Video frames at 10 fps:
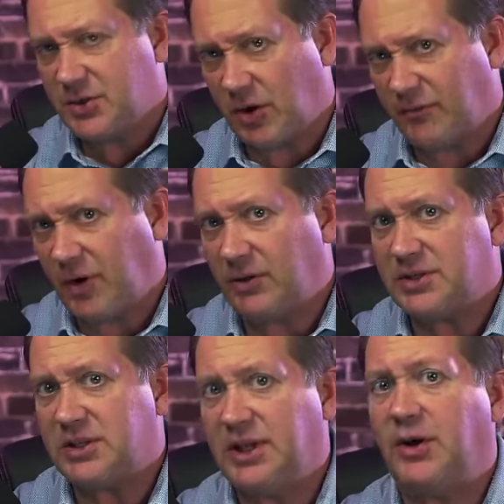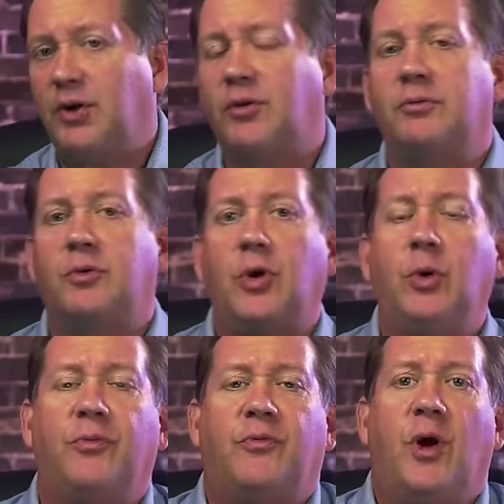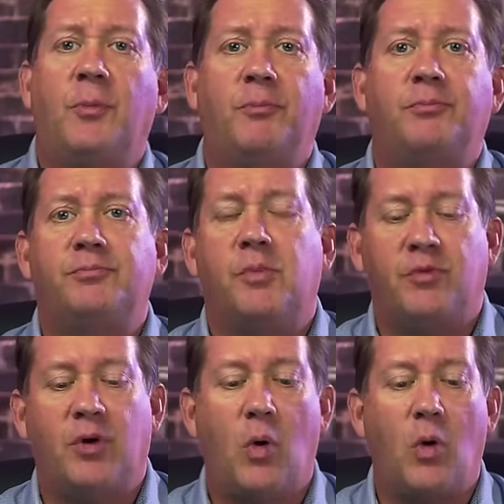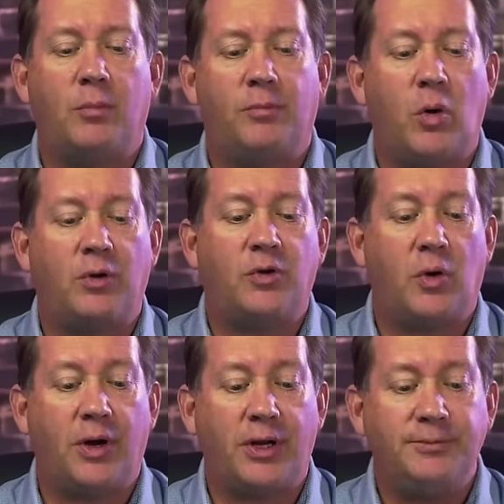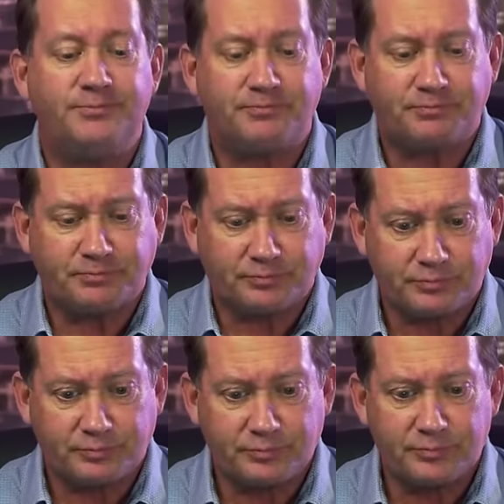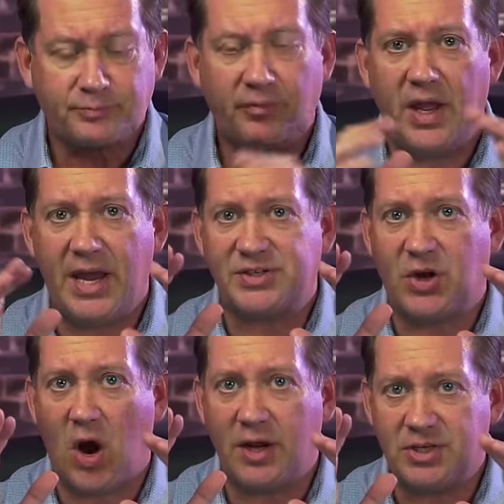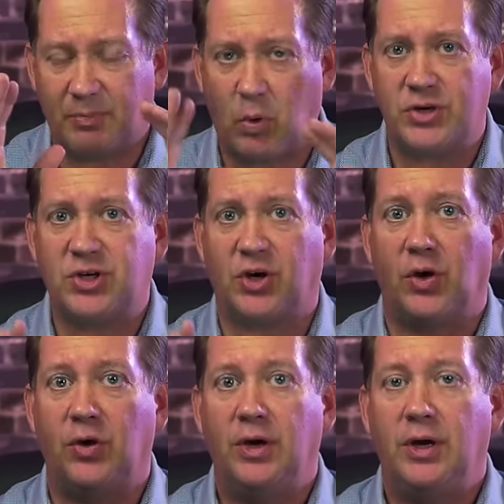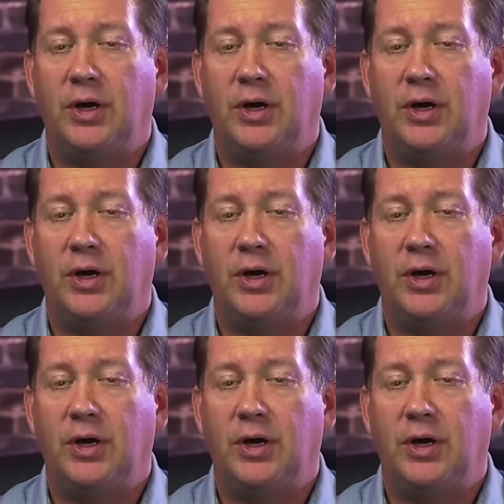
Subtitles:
So our fearless leader group from Portland, Oregon, has gone to Portugal.